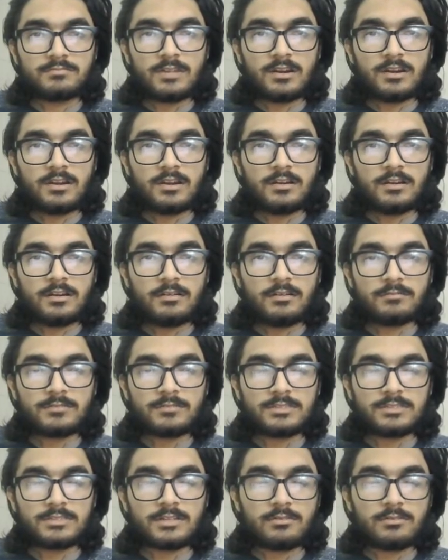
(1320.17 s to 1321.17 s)

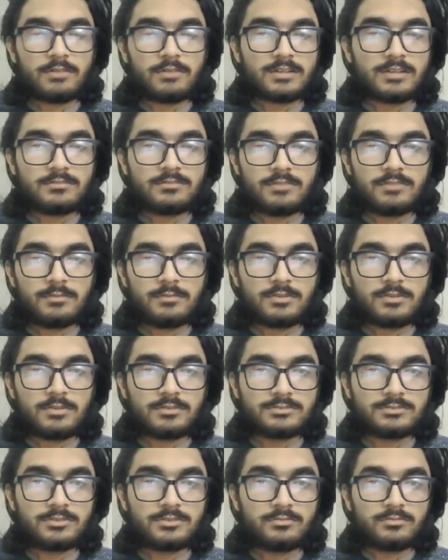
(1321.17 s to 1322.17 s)
the correct way,
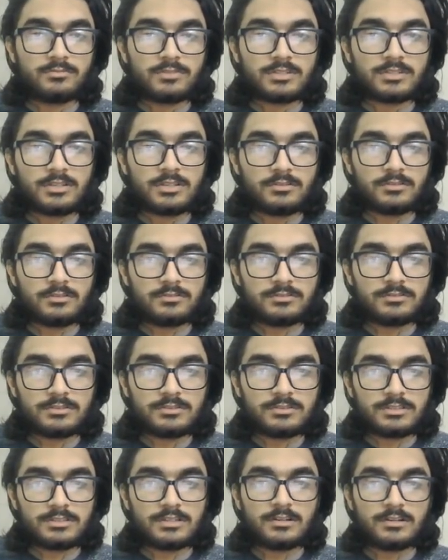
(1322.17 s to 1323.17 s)
because you're working
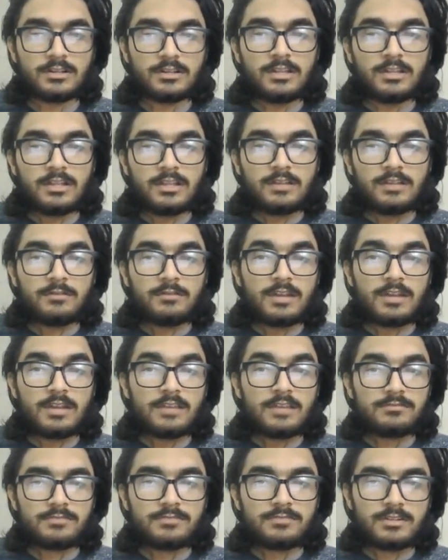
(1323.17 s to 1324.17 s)
on the
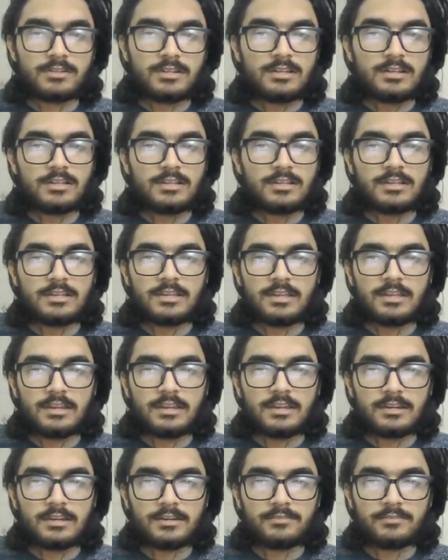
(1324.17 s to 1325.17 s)
live funnel.
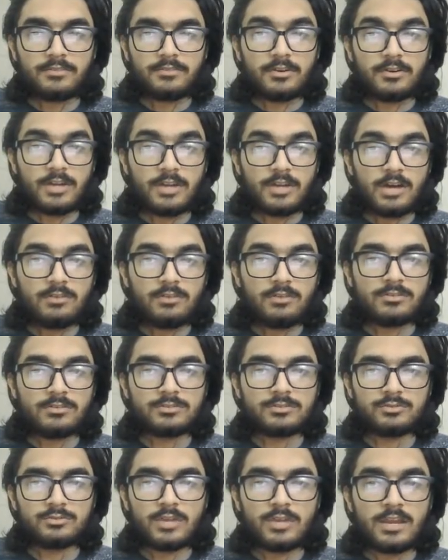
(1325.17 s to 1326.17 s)
And for now
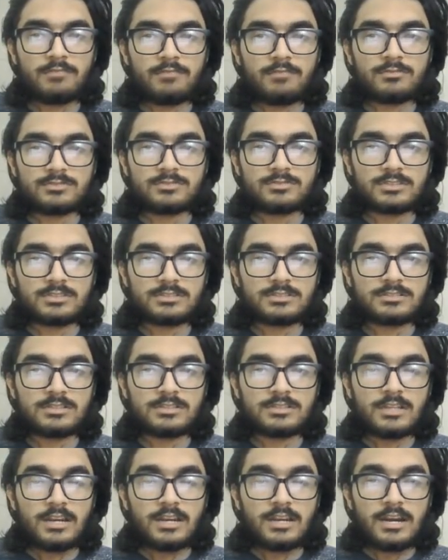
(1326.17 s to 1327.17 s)
you have to just
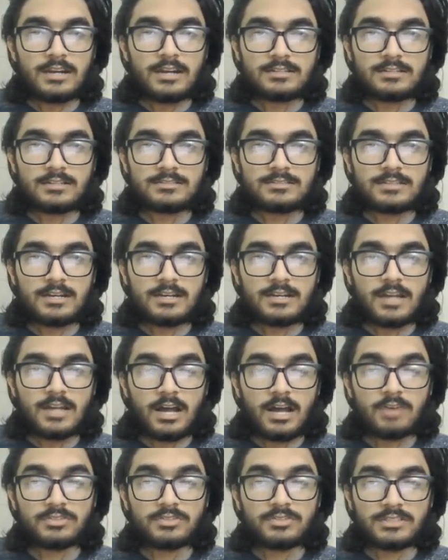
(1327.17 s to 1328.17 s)
understand
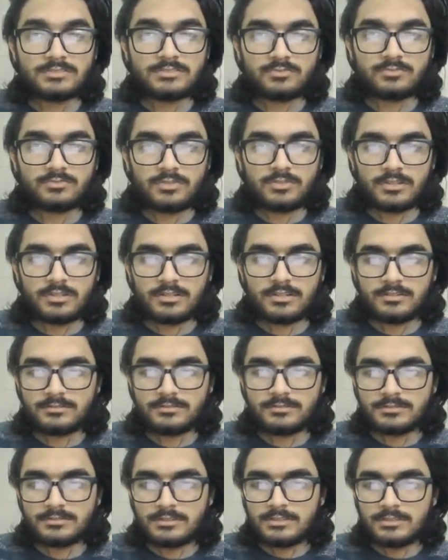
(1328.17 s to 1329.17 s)
how things work.
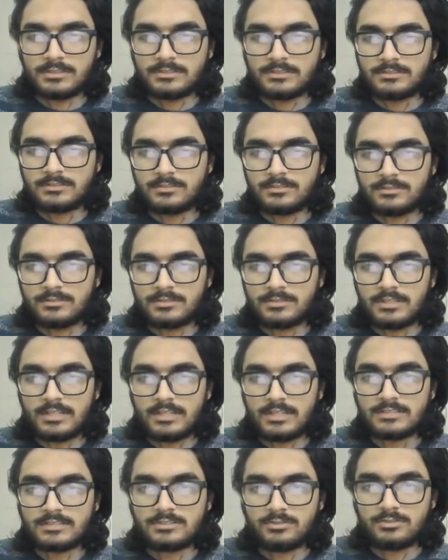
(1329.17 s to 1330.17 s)
So the
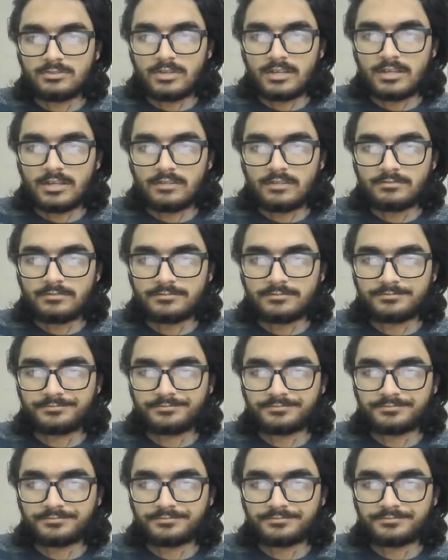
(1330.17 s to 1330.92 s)
next you have,